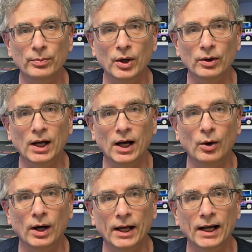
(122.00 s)
about how
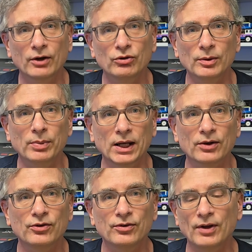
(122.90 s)
I actually pick a
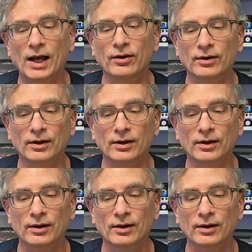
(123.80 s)
set.